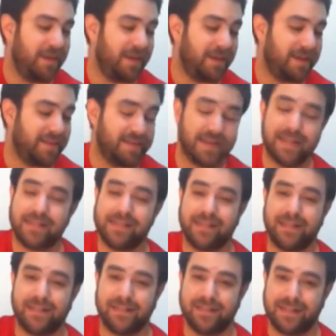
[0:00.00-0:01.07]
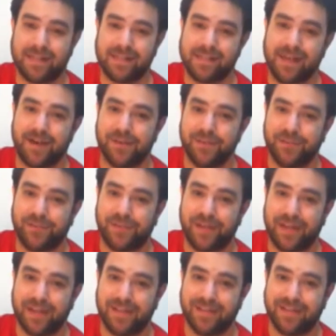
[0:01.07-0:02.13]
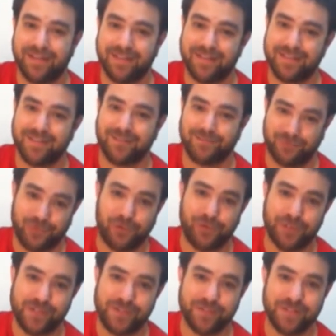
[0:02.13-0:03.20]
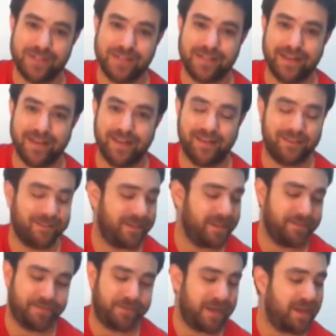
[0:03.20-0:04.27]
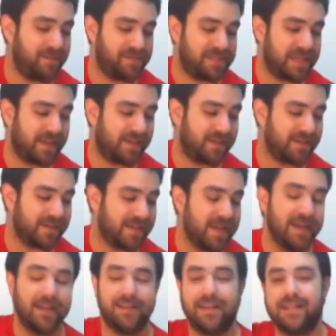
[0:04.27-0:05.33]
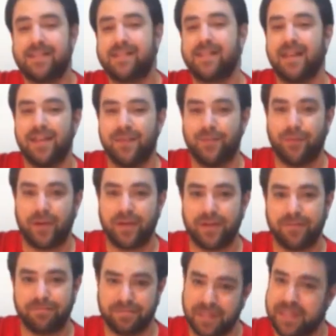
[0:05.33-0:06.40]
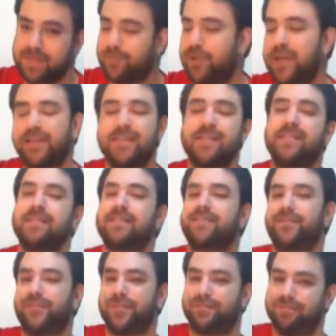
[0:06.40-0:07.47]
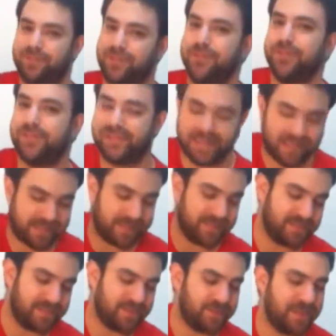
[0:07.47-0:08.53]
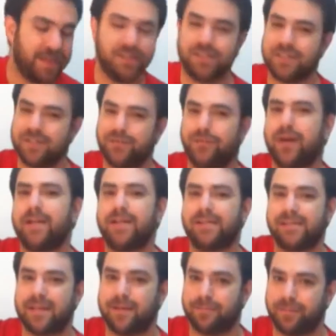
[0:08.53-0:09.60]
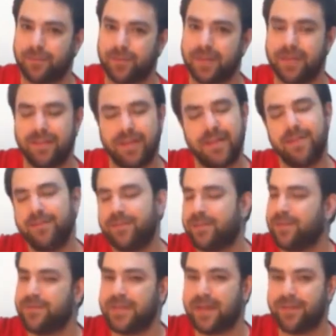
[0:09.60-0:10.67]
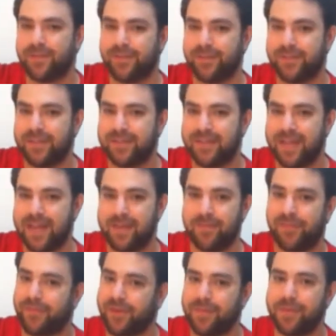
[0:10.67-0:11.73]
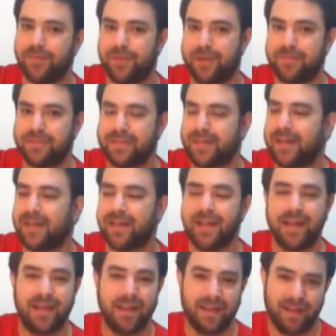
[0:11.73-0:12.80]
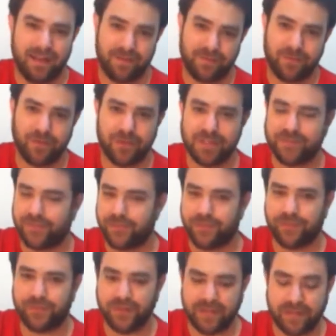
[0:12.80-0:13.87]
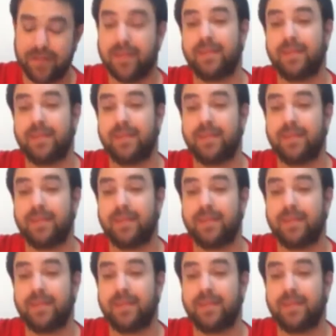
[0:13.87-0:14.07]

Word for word: And that's it. That's how you find the chords to the scale in 5 seconds. Let's say you want to, let's practice this for 2 seconds, okay? Just one example. And then you go download the tab from the website, of course, for free.